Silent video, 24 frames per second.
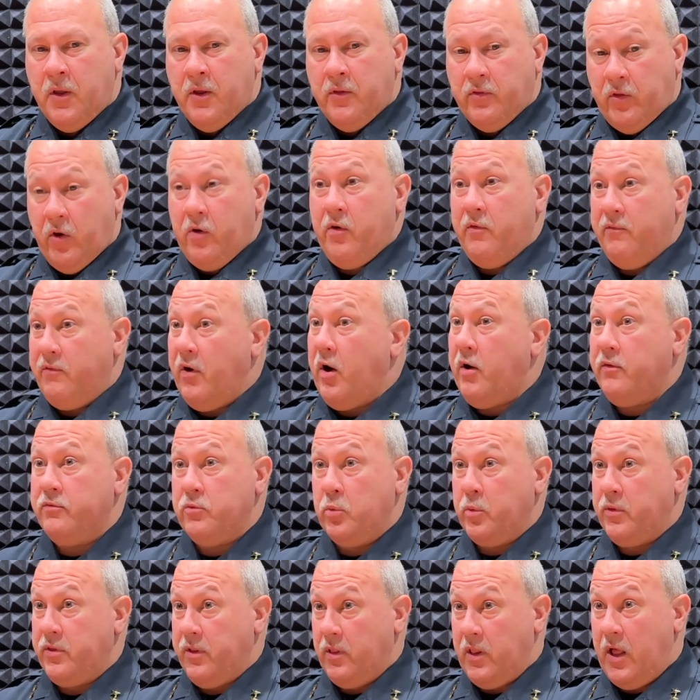They're involved
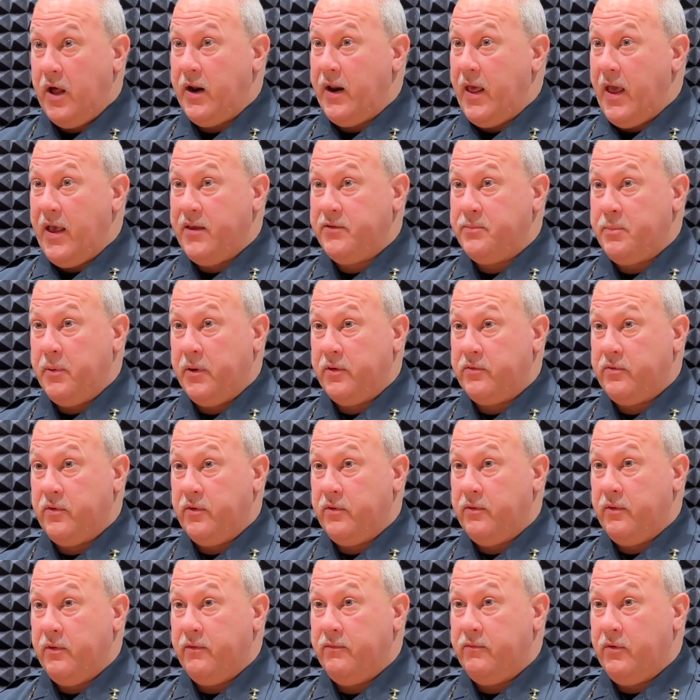with a lot of aspects
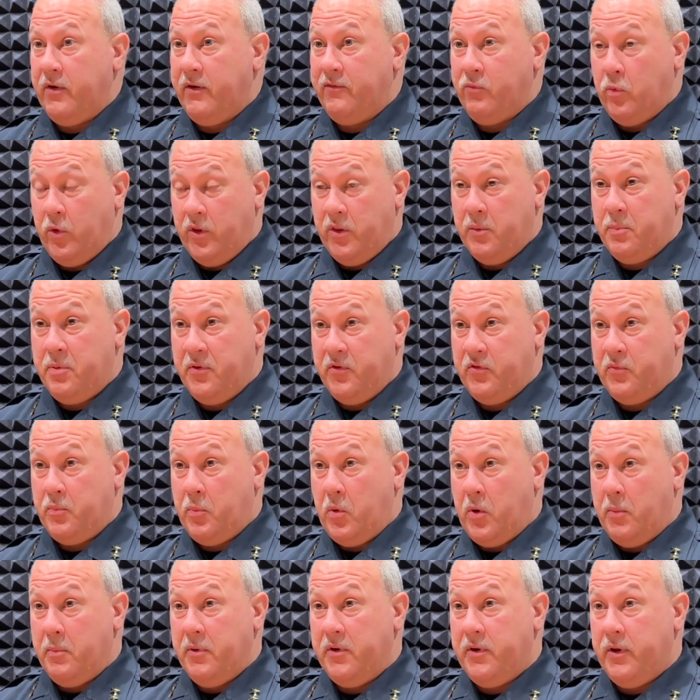of what the police
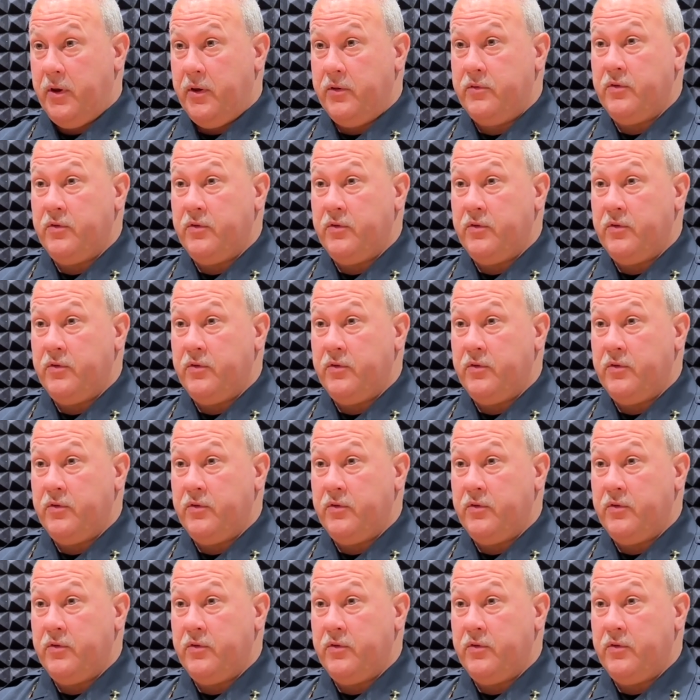department does.